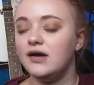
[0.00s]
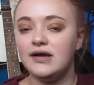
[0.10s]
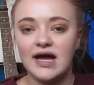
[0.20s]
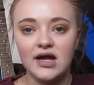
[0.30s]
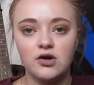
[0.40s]

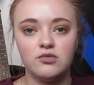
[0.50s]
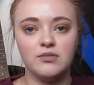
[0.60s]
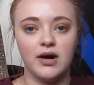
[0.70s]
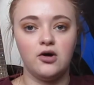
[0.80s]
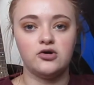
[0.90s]
Getting on with
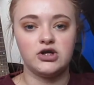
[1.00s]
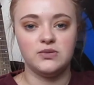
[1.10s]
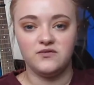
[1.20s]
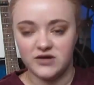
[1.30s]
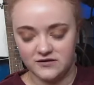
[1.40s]
my
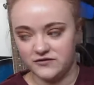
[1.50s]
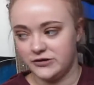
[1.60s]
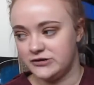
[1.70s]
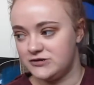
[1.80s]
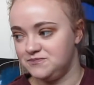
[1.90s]
October
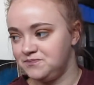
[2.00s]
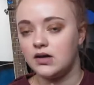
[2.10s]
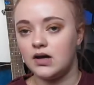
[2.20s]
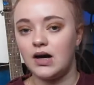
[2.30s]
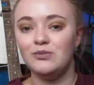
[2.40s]
favourites,
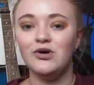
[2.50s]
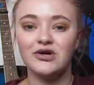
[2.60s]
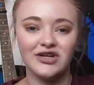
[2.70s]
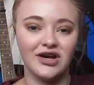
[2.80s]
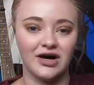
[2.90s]
I'm not
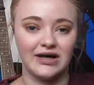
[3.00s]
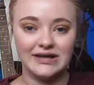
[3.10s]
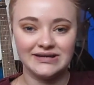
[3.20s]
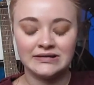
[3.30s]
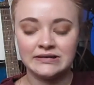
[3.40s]
gonna
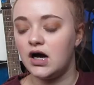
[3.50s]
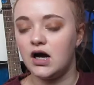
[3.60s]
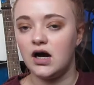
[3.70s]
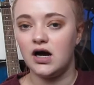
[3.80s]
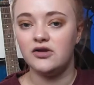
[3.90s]
lie,
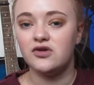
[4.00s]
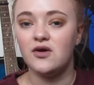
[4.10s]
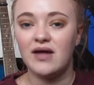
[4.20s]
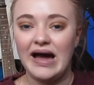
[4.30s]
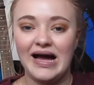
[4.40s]
I
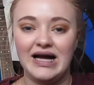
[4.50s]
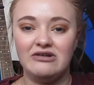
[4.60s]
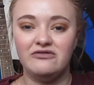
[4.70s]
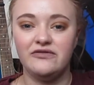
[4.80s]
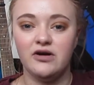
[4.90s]
don't
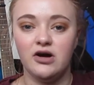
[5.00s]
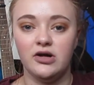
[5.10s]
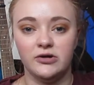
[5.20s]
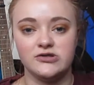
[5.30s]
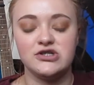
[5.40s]
have
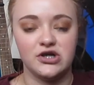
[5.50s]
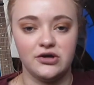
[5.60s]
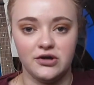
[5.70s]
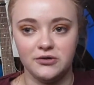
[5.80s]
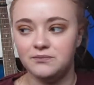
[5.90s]
a lot to show
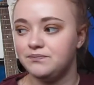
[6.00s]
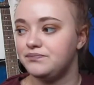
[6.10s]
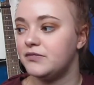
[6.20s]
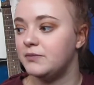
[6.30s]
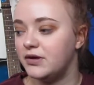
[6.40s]
you,
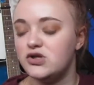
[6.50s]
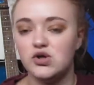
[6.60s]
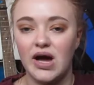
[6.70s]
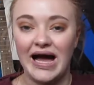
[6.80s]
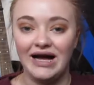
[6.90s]
but I
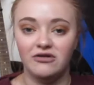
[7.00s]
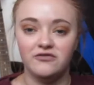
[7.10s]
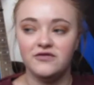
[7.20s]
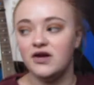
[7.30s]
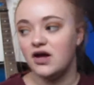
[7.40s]
do
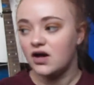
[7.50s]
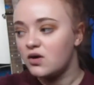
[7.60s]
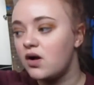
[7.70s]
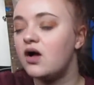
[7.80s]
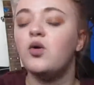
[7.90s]
have
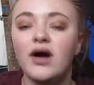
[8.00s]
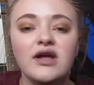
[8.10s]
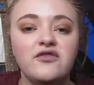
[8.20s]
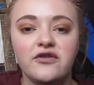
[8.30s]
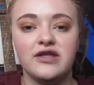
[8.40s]

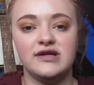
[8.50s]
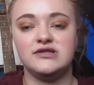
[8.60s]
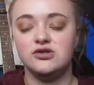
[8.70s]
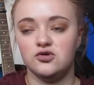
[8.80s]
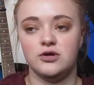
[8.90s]
quite a few
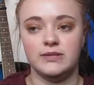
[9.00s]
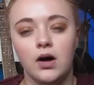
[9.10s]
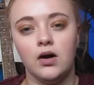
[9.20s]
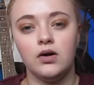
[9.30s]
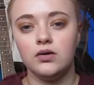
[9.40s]
things to talk about.
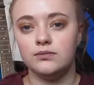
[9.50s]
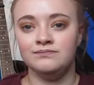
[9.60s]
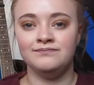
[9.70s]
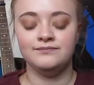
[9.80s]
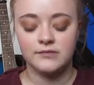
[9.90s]

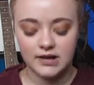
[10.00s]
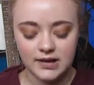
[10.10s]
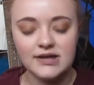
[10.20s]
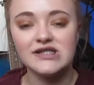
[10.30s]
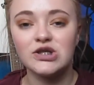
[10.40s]

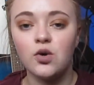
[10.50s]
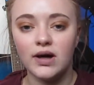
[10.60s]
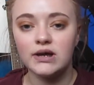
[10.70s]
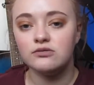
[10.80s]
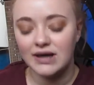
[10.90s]
It is
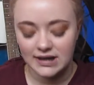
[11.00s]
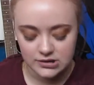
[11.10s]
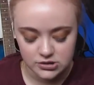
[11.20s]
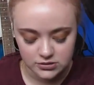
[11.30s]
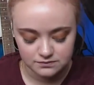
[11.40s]
quite
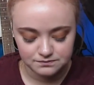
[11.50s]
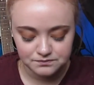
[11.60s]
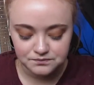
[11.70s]
random.